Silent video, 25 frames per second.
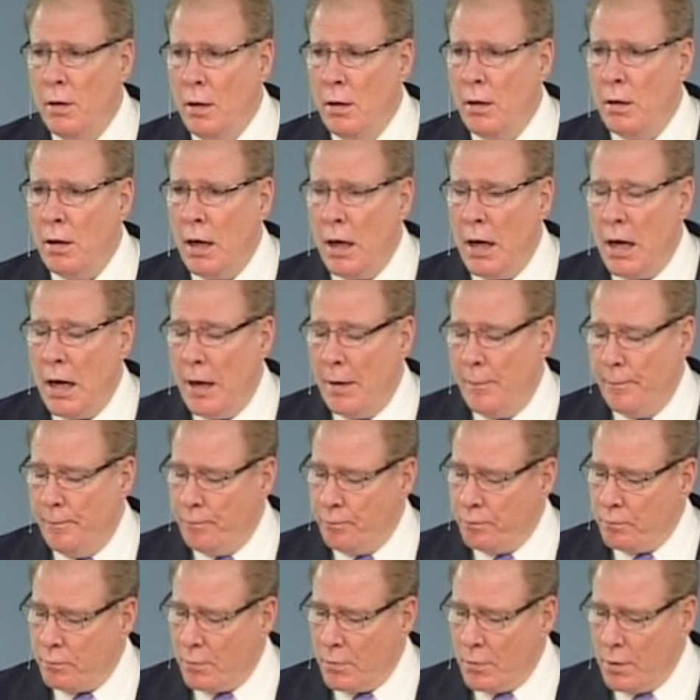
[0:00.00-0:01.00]
um,
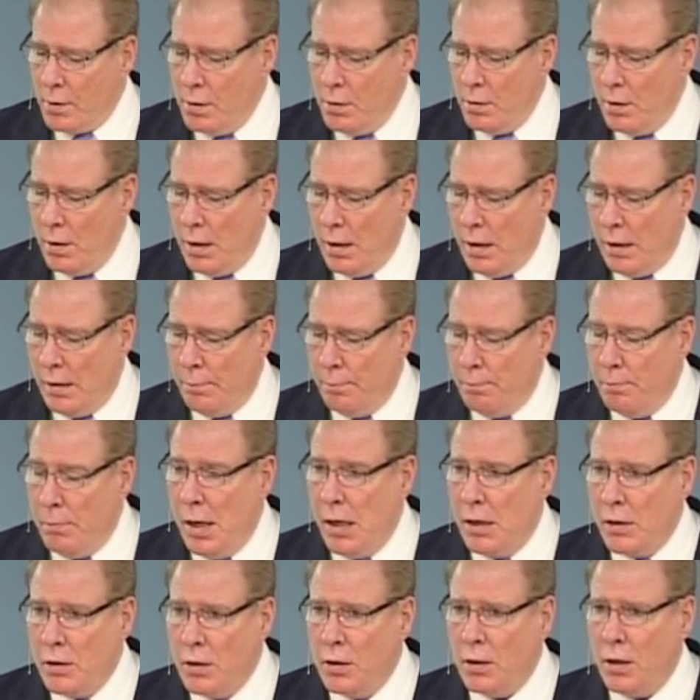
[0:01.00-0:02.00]
uh,
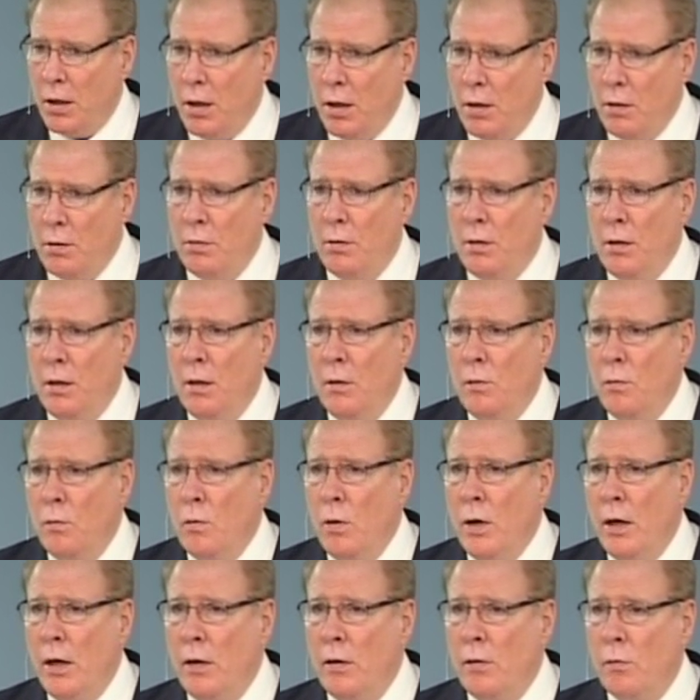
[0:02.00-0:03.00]
bungalow
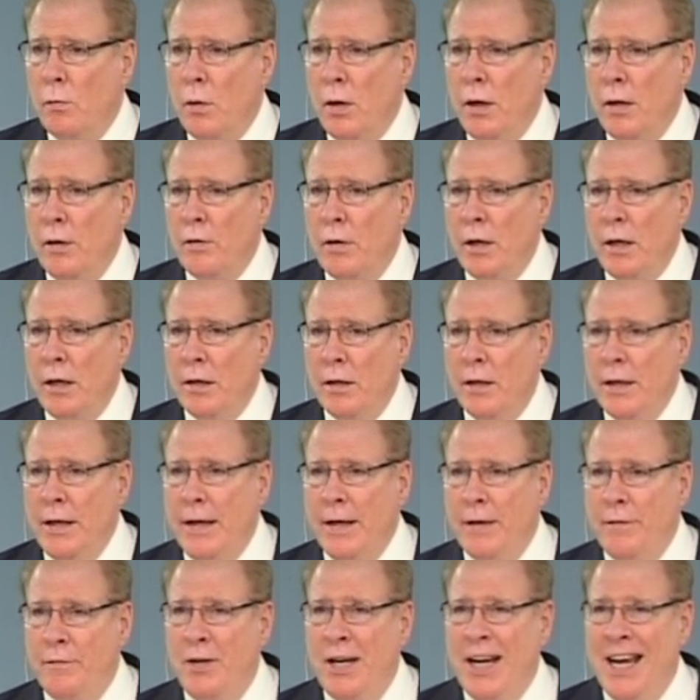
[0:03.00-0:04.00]
where, where they
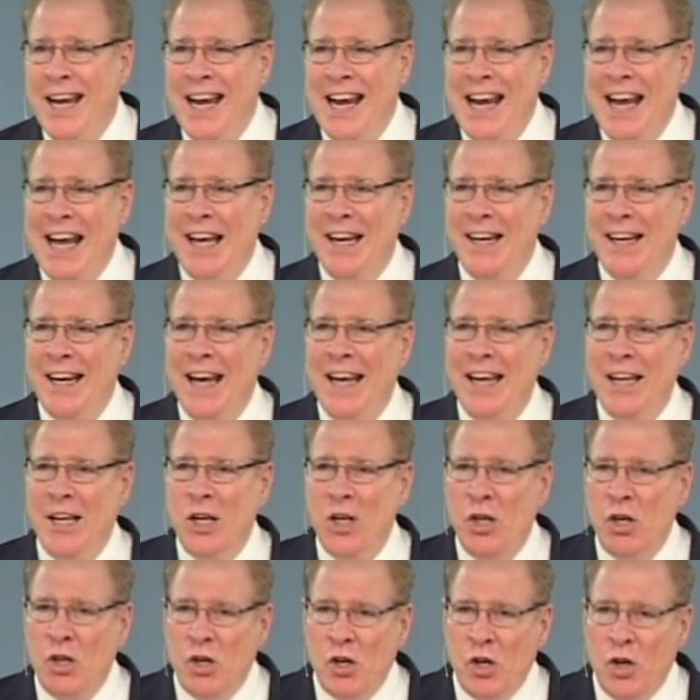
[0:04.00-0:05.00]
lived, and a
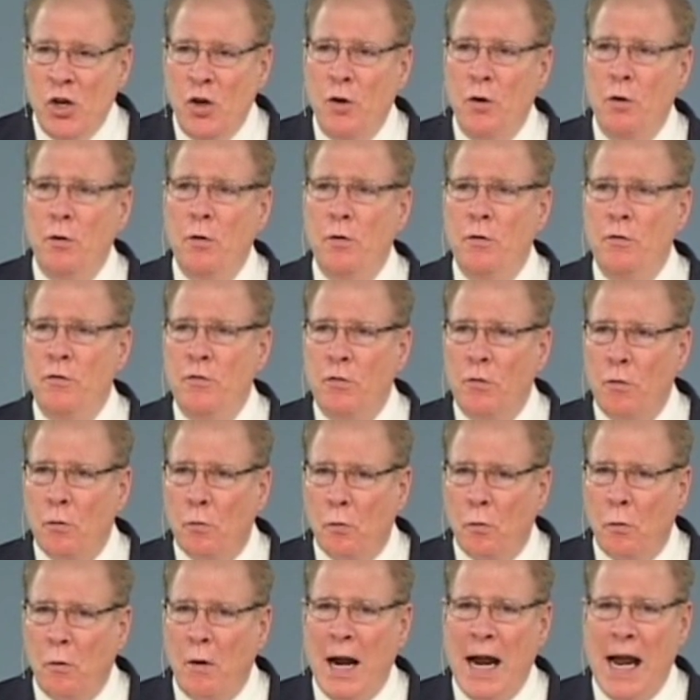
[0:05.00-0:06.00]
huge
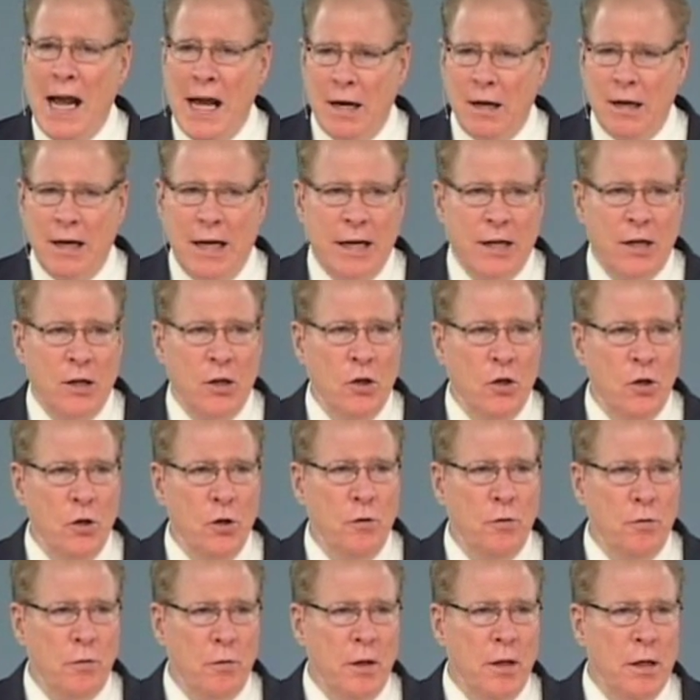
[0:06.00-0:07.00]
rat, like a
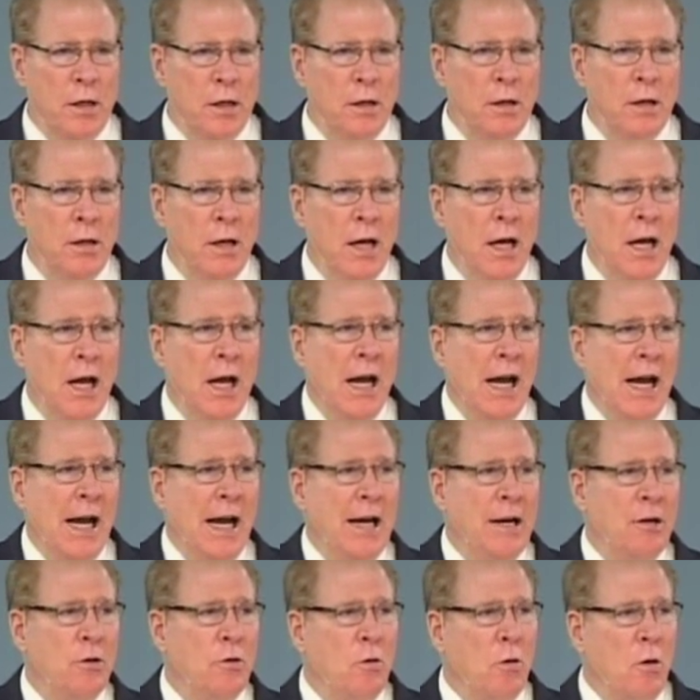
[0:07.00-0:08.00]
nutria,
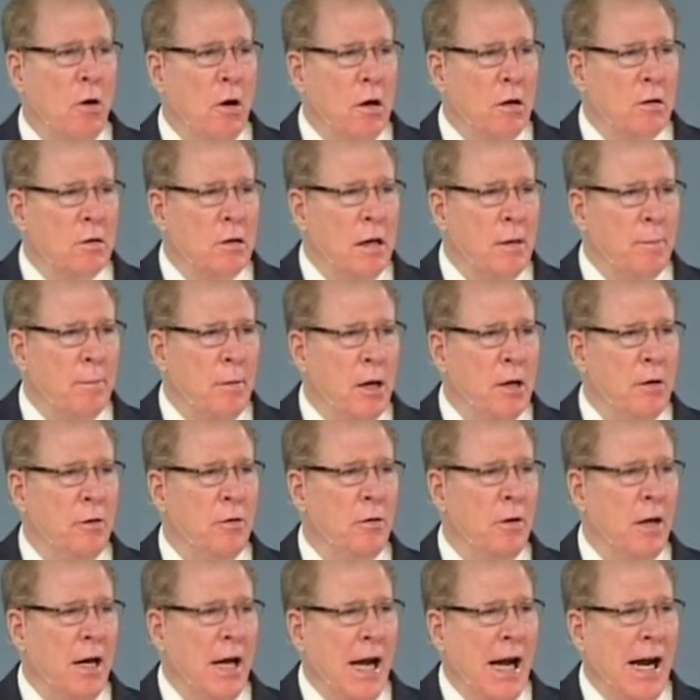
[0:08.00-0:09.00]
had crawled up under
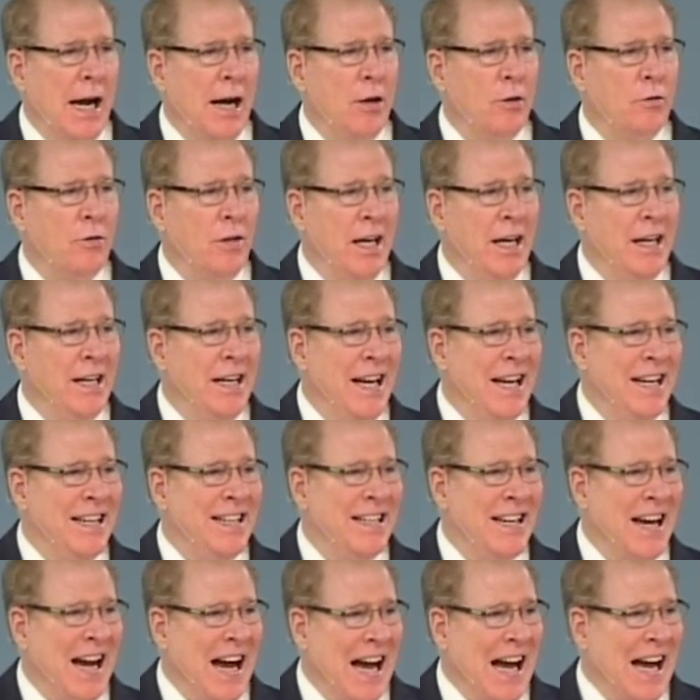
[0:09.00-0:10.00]
the house and had
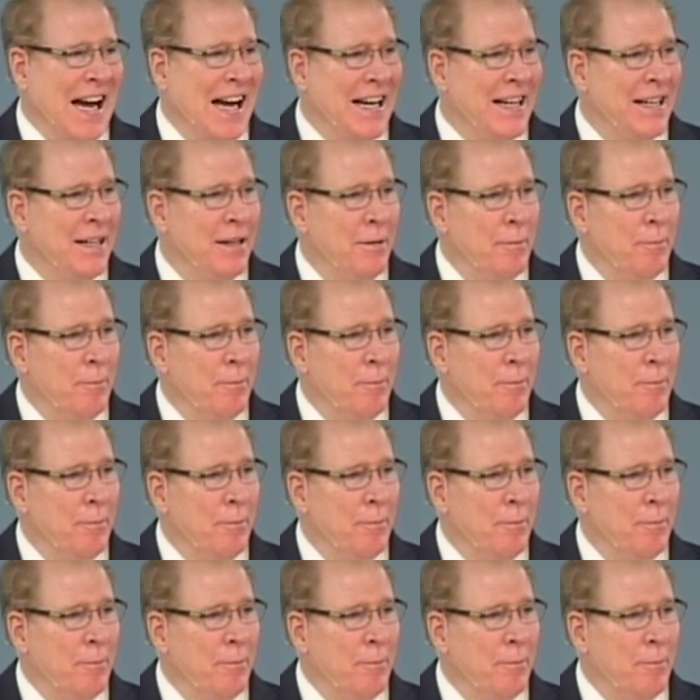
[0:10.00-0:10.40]
died.